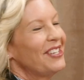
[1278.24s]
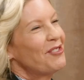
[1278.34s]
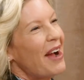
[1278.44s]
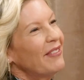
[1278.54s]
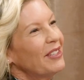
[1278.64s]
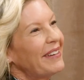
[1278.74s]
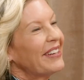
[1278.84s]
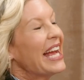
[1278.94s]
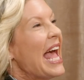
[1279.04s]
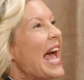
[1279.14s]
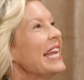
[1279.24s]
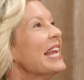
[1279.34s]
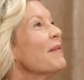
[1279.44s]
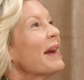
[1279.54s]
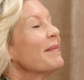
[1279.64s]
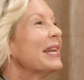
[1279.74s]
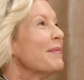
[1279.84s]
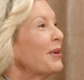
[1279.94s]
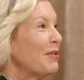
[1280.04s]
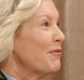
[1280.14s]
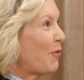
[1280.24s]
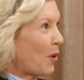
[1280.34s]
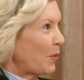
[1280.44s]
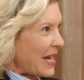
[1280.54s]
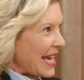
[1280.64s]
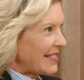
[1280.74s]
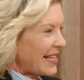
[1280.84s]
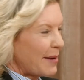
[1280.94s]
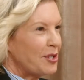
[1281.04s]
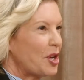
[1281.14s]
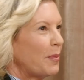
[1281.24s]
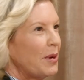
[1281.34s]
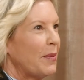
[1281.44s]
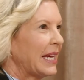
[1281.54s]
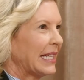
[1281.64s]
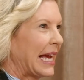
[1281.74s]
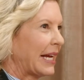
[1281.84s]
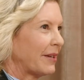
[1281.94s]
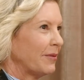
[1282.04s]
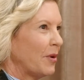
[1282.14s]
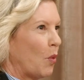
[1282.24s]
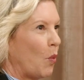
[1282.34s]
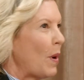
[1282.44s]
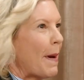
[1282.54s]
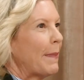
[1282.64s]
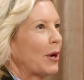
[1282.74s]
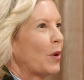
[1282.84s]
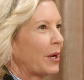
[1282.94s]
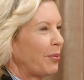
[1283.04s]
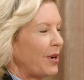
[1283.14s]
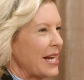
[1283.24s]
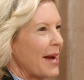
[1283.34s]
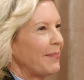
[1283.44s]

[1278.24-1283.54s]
travel, whatever. And anyway, I'm getting married in 4 weeks, and I'm just hoping we can, like, whip up a quick prenup."